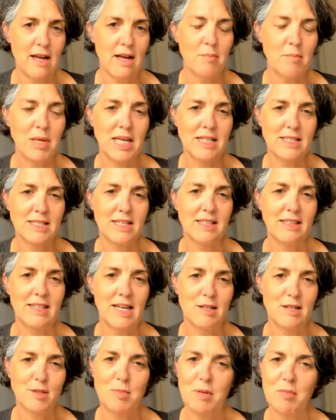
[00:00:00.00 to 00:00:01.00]
because it
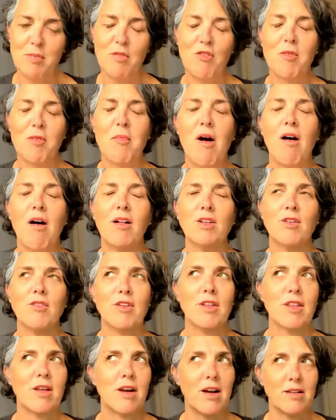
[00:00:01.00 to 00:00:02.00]
allows people from all
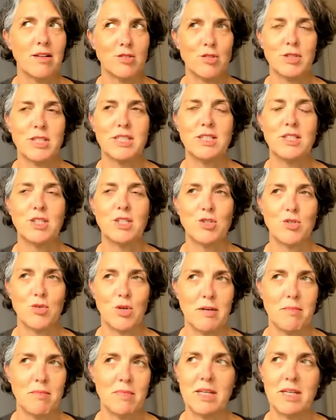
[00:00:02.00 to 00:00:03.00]
over the country to
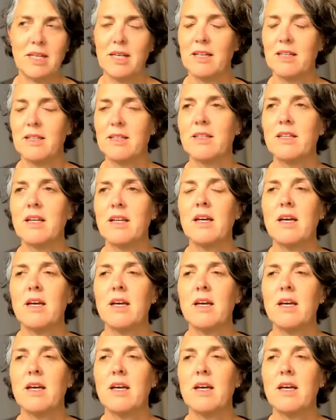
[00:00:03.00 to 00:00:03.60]
join me and